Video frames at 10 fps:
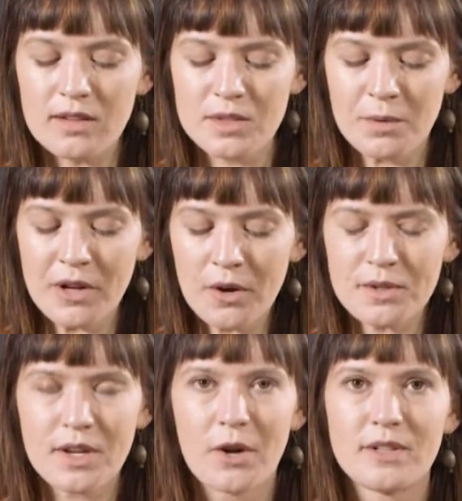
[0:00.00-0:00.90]
So we're
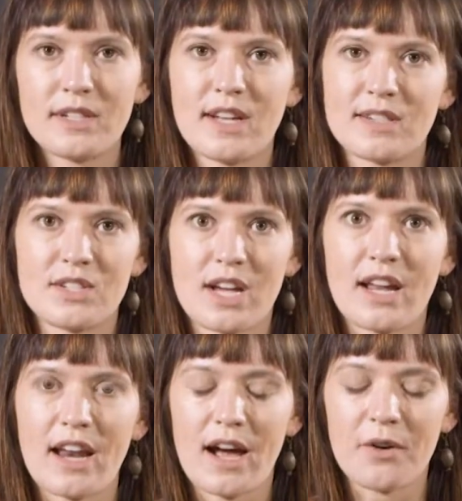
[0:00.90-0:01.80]
going to go into
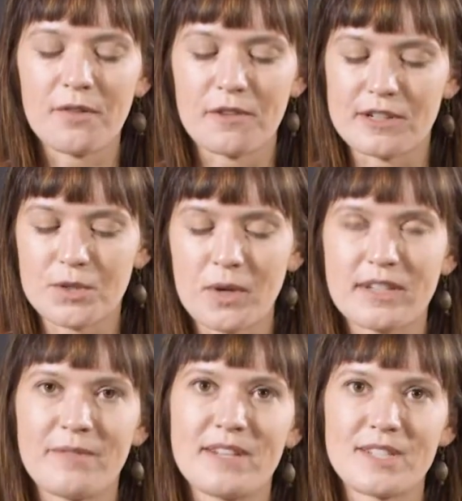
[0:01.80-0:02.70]
TouchChat now for a
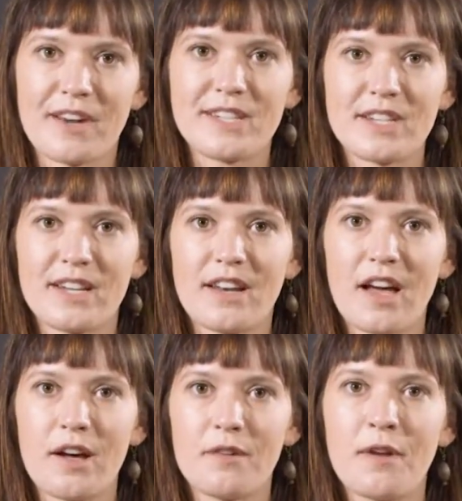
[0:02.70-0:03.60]
short demonstration
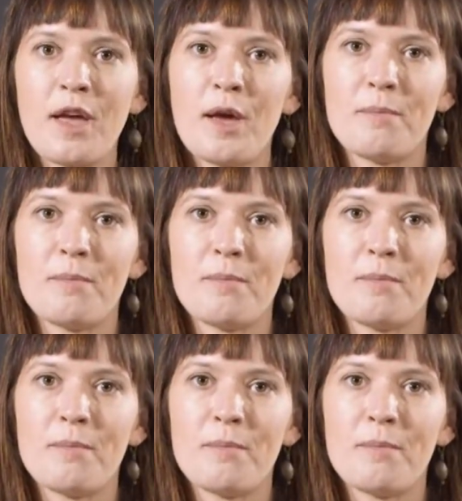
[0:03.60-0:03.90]
of